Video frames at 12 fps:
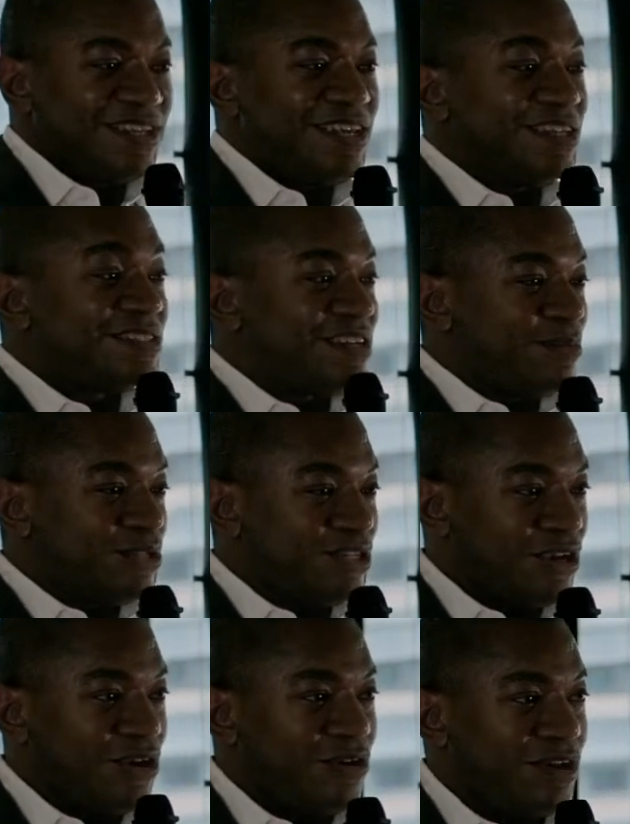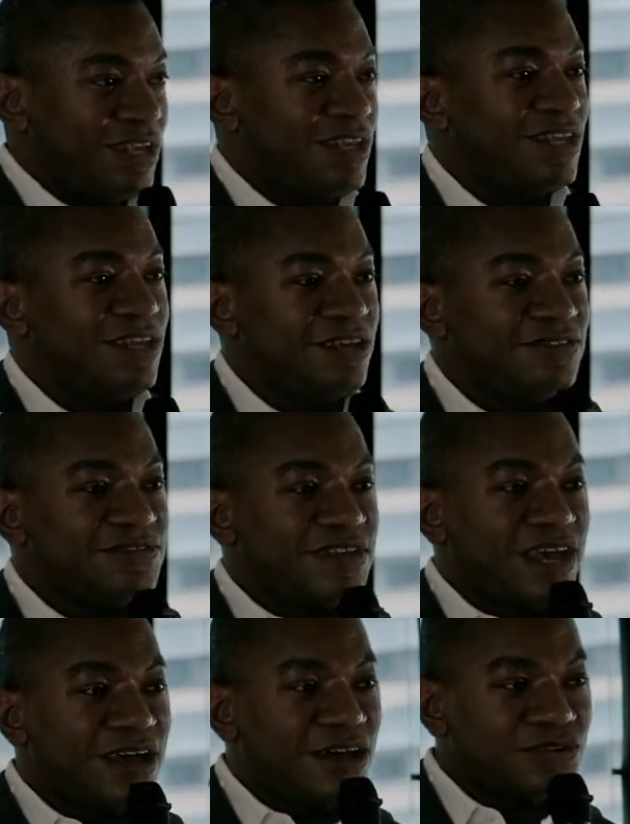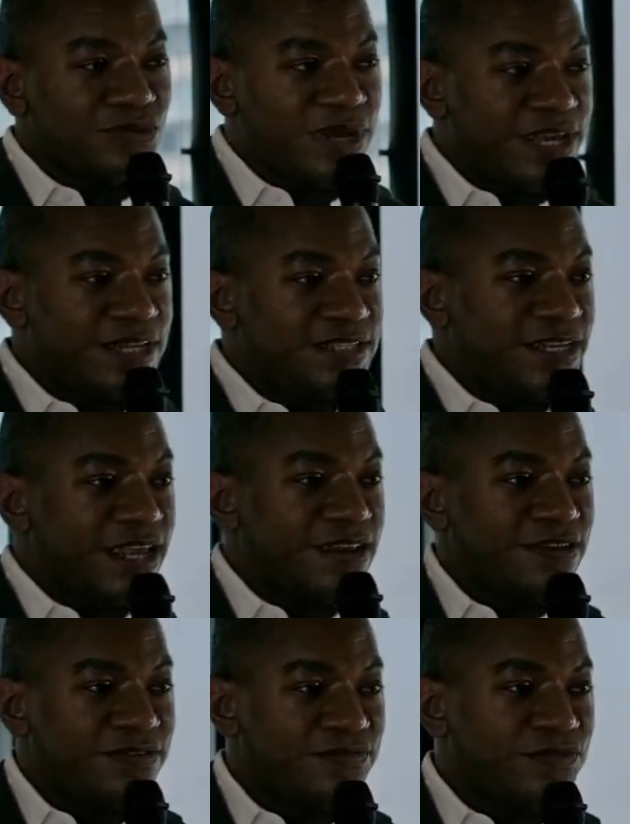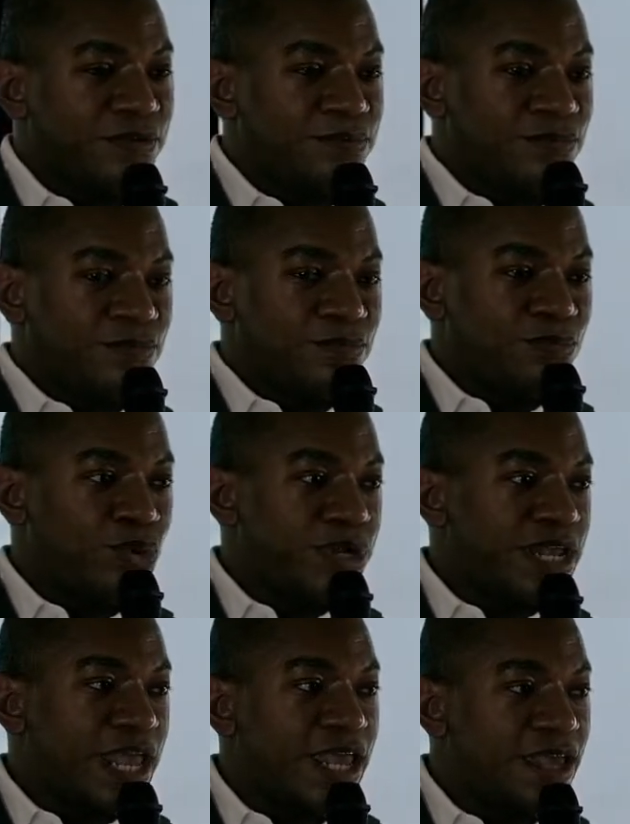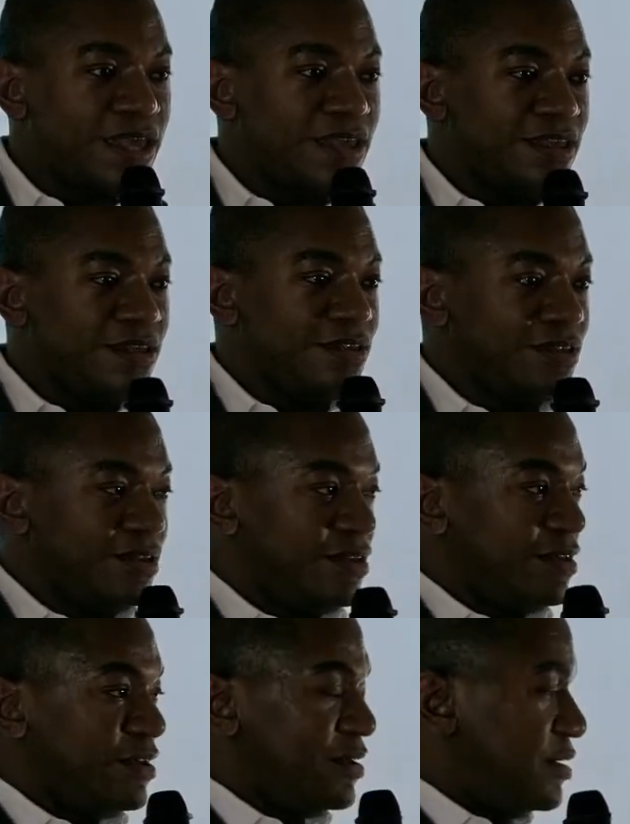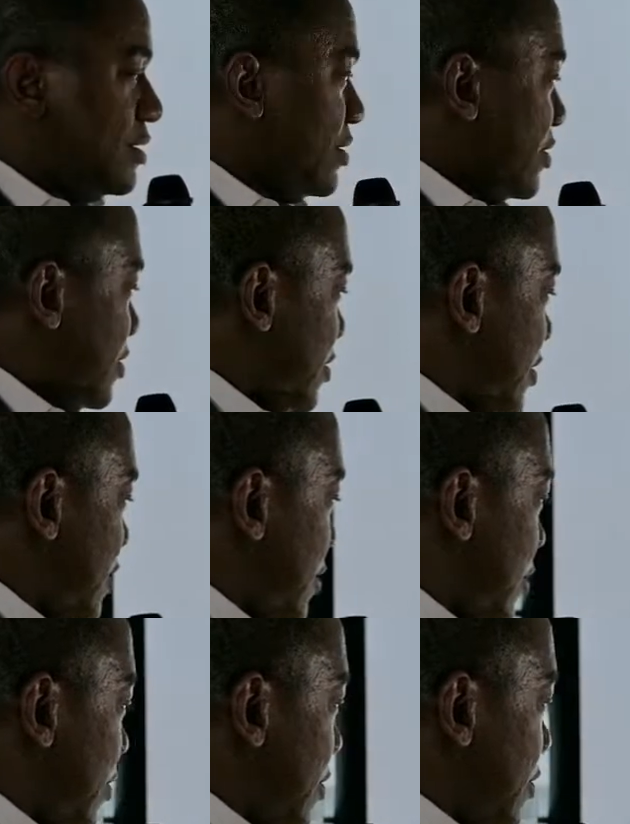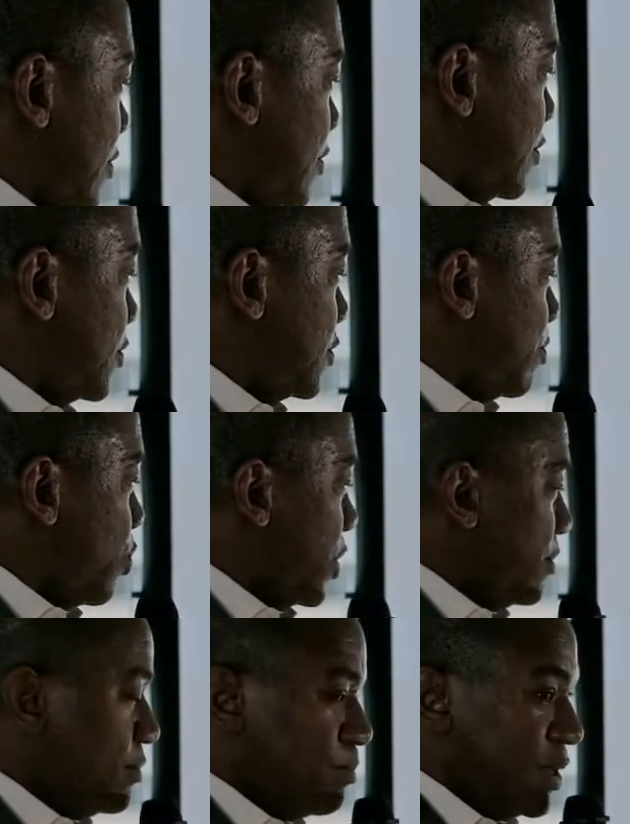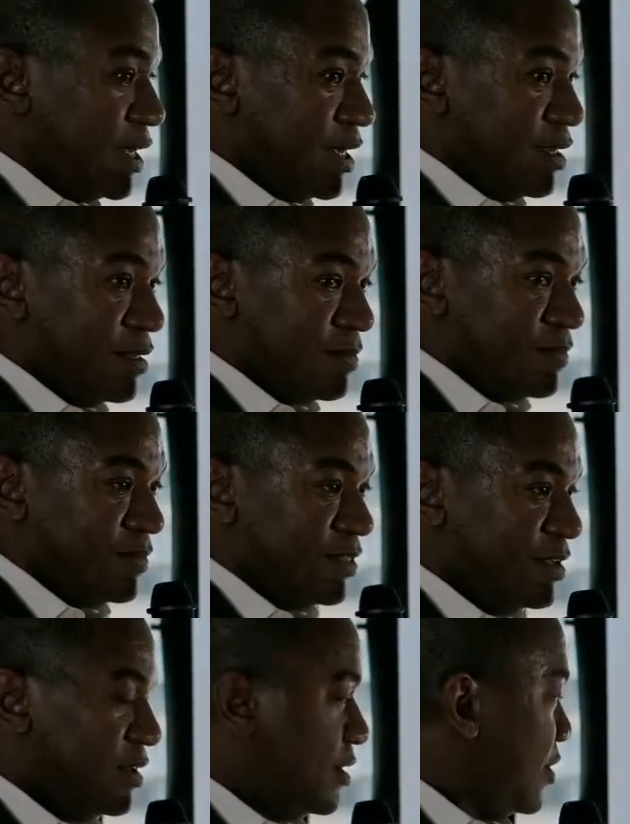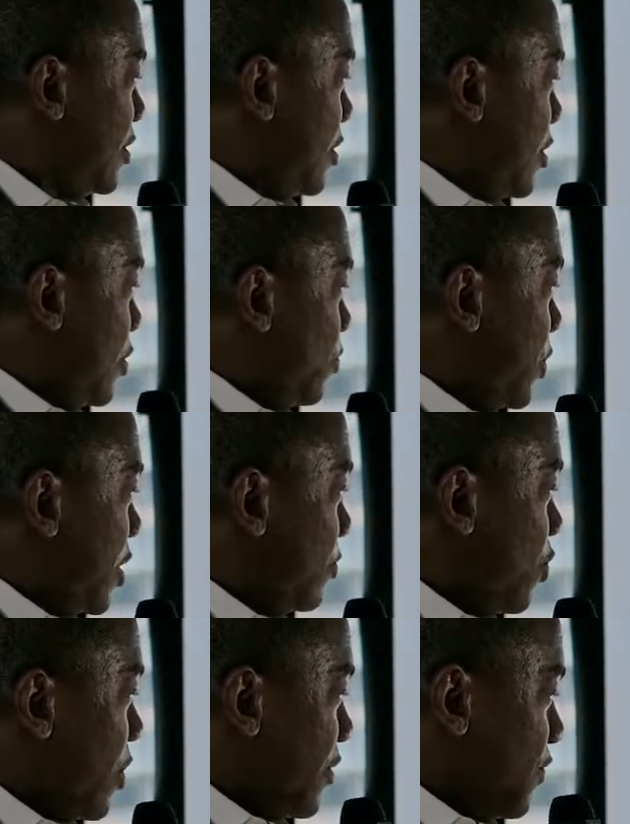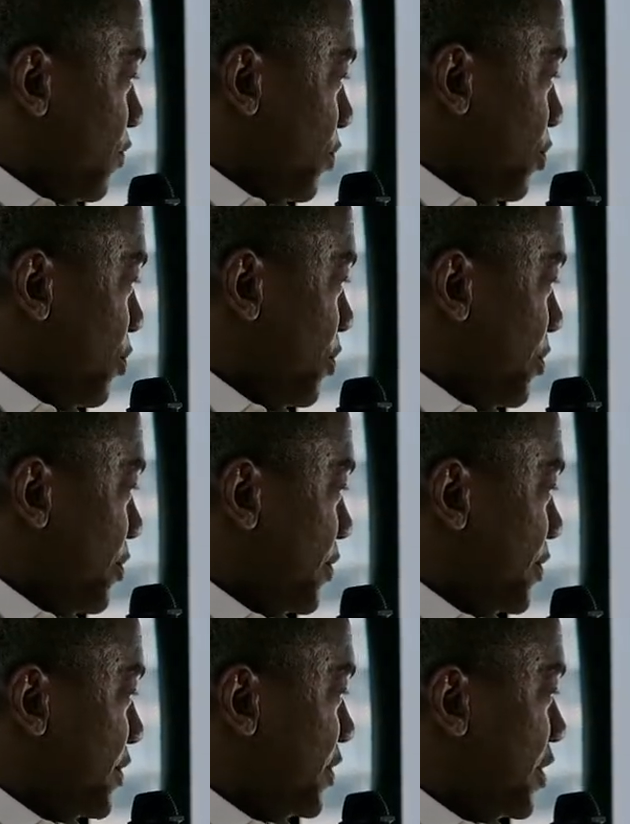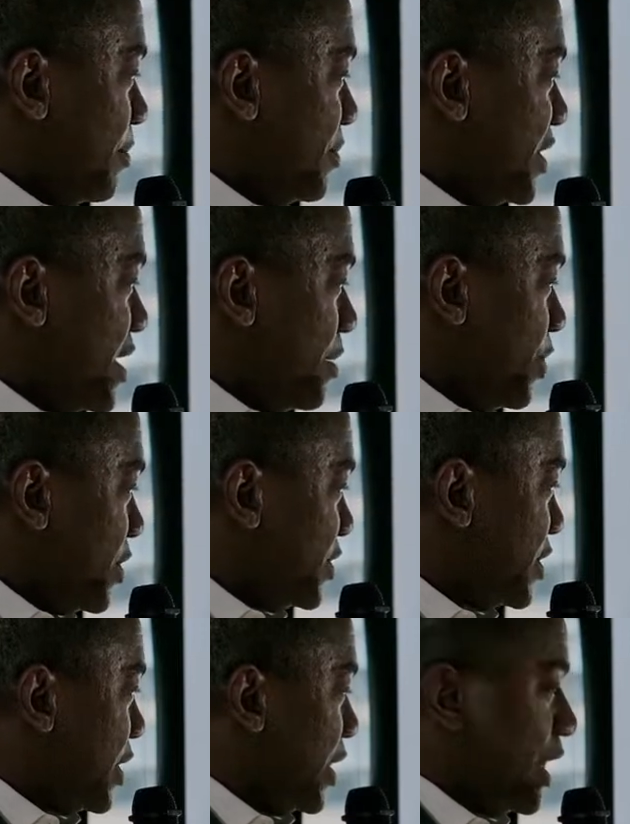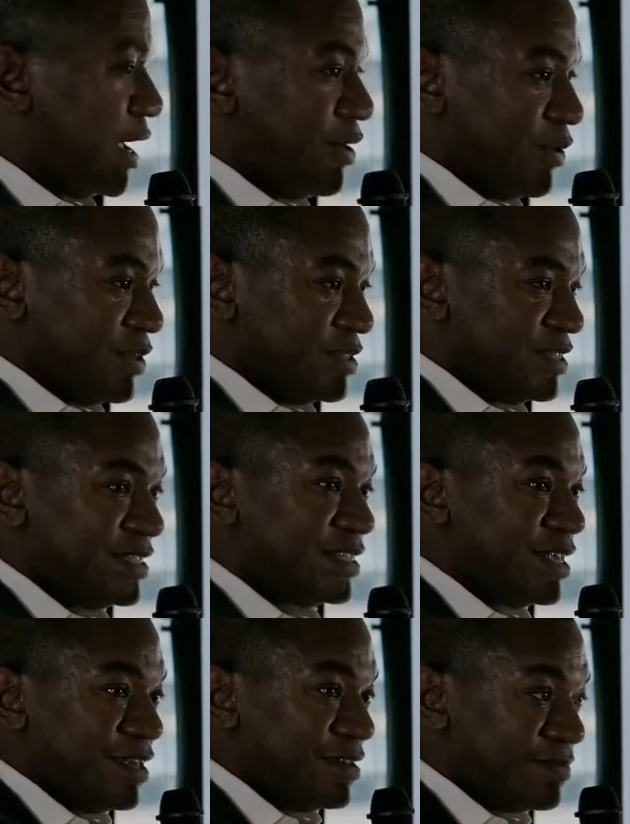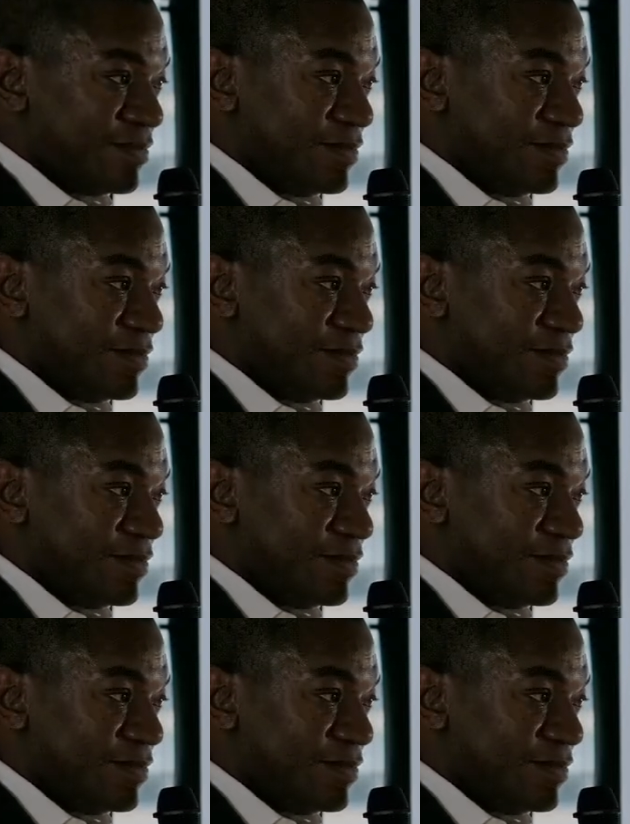in cybersecurity is, how do I get data from point A here to point B when I'm going through some nebulous cloud C?